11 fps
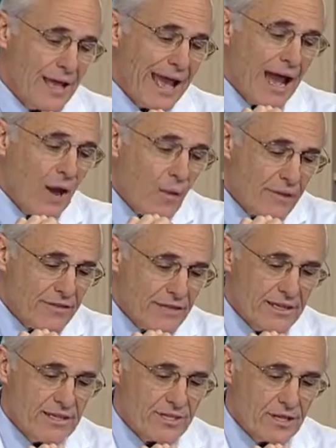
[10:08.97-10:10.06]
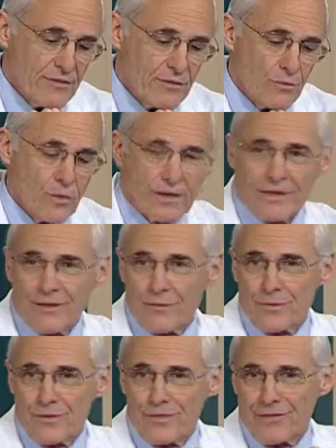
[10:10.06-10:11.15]
However, they discovered what
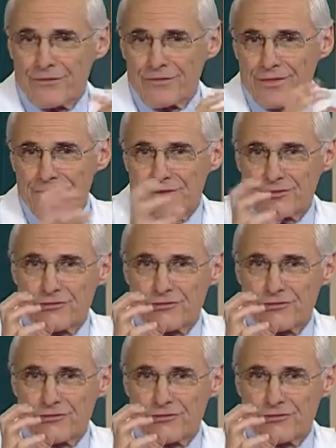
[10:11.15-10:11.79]
the